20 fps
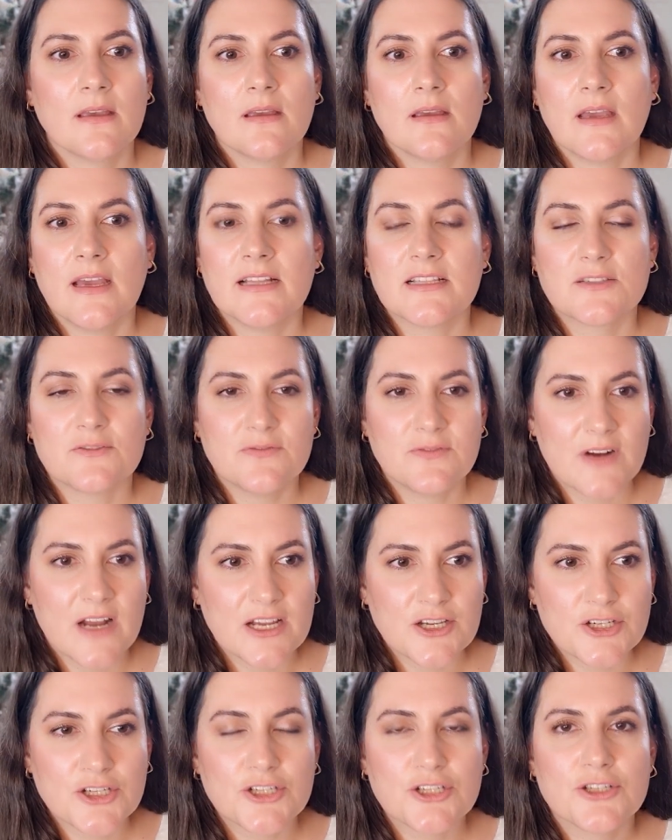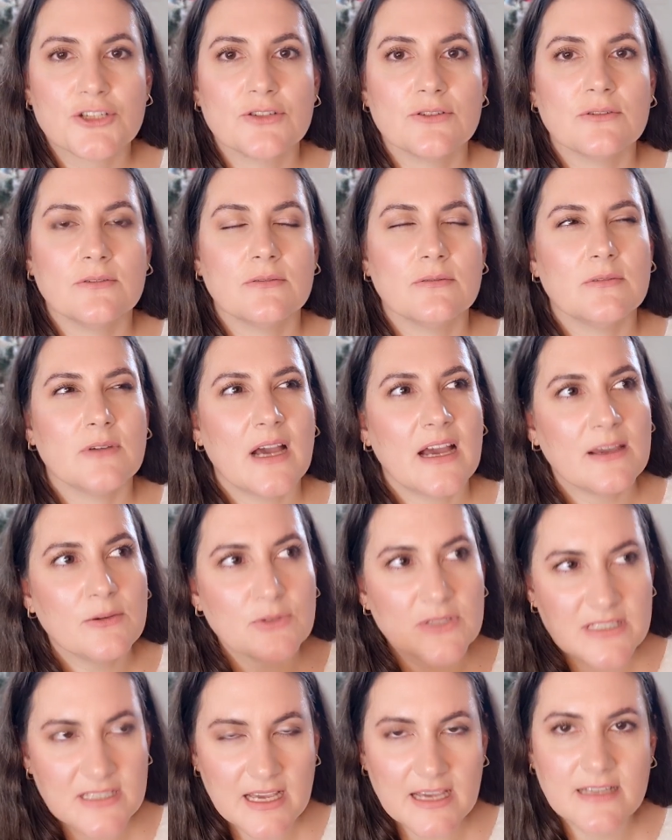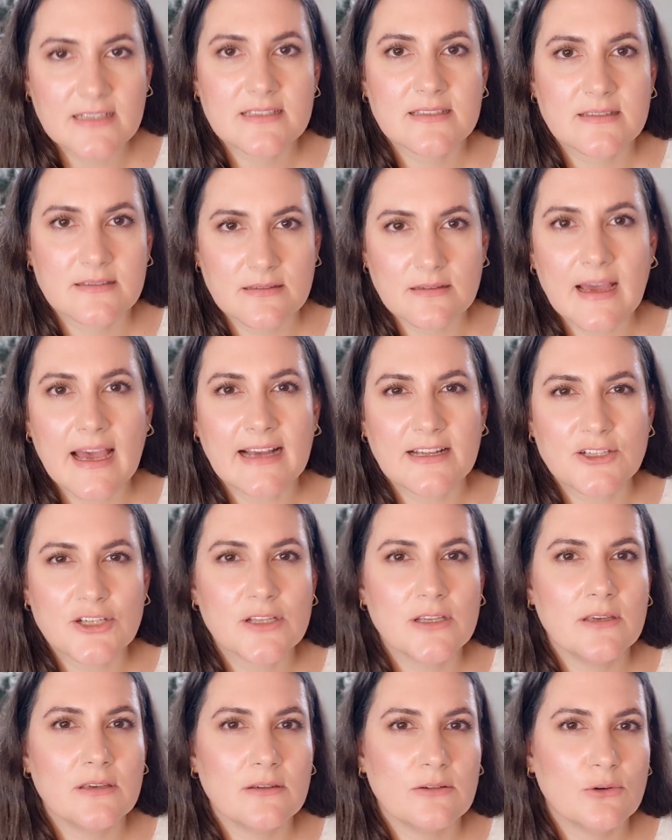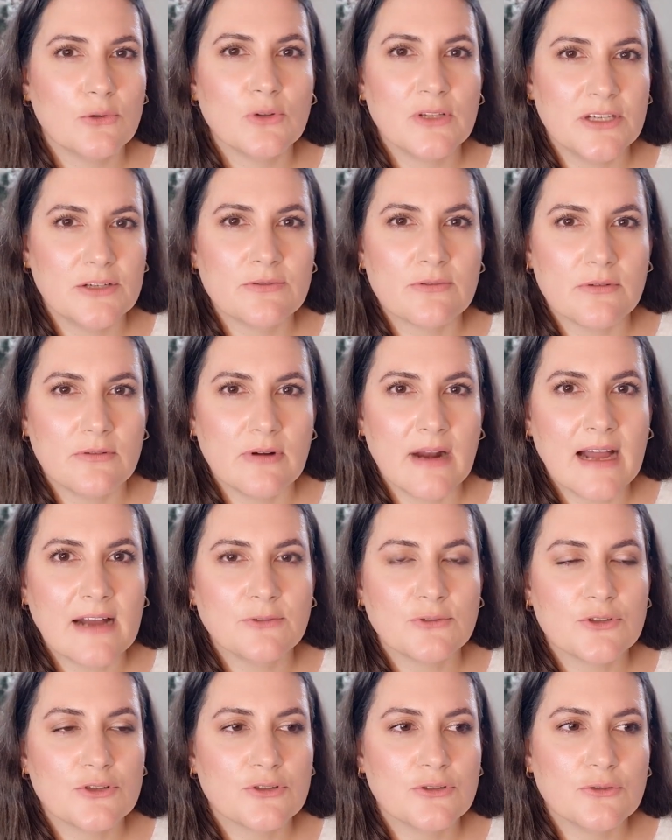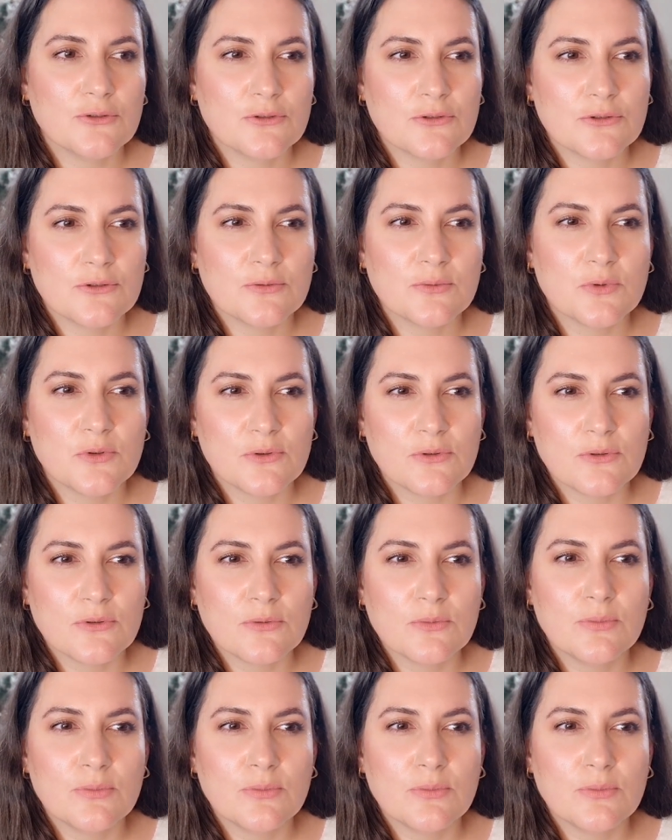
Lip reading: It's fresh. I would say it's actually all year round suitable,